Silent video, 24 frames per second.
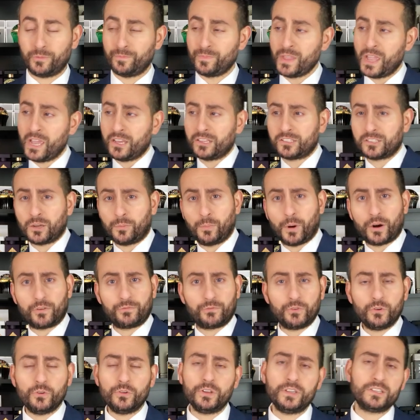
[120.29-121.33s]
to. Some are
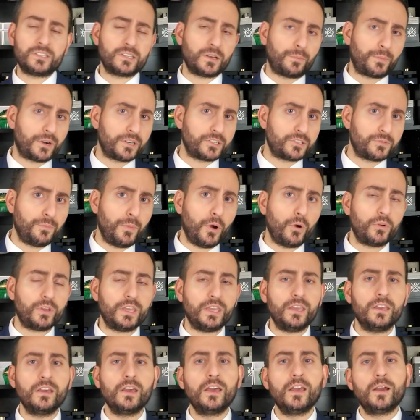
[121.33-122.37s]
fruity, some are
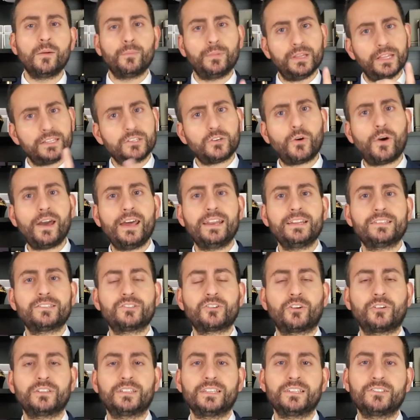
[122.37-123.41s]
smoky, but let's go ahead and
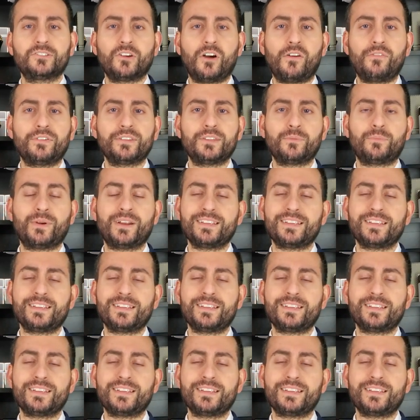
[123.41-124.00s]
start things off with the